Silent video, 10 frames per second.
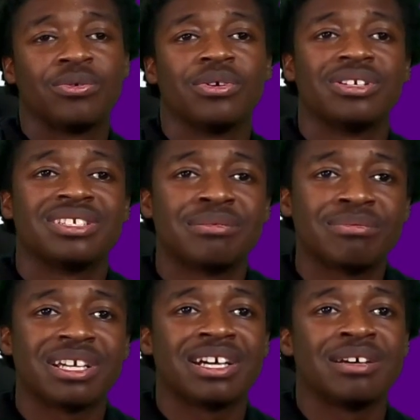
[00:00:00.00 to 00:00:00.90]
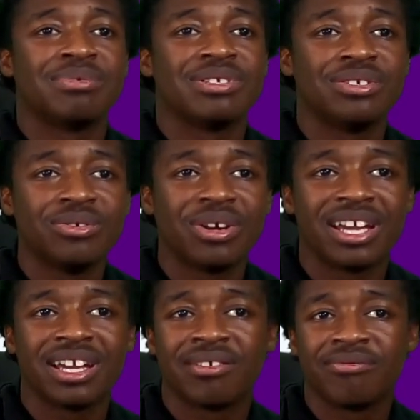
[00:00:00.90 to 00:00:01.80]
sometimes you
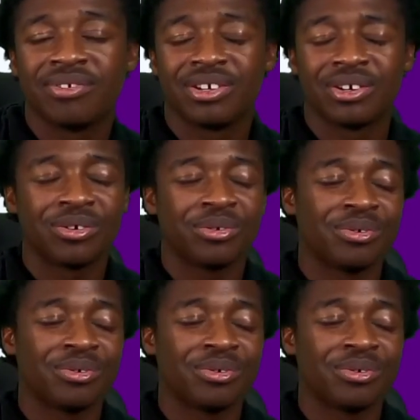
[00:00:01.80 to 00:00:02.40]
have, you know,